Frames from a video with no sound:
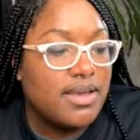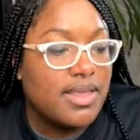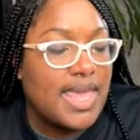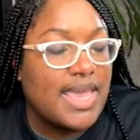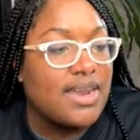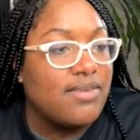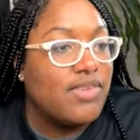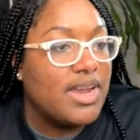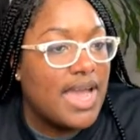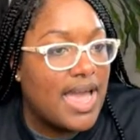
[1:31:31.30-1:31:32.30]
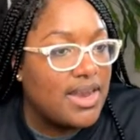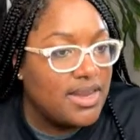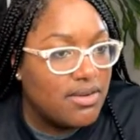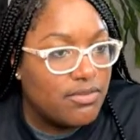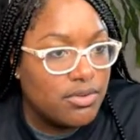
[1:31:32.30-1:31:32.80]
like, at a very high
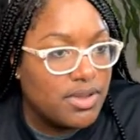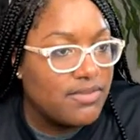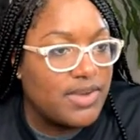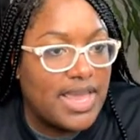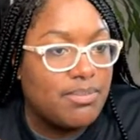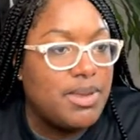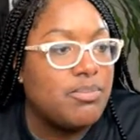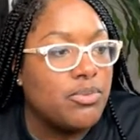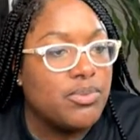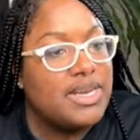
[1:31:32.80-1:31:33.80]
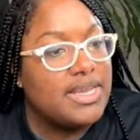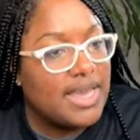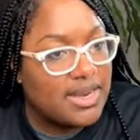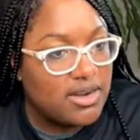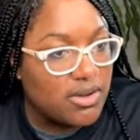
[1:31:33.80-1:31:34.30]
level, if like people really
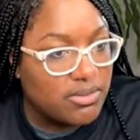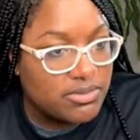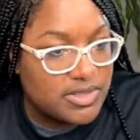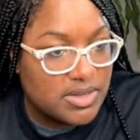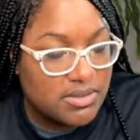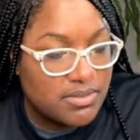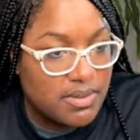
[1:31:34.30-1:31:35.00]
kind of know them stuff.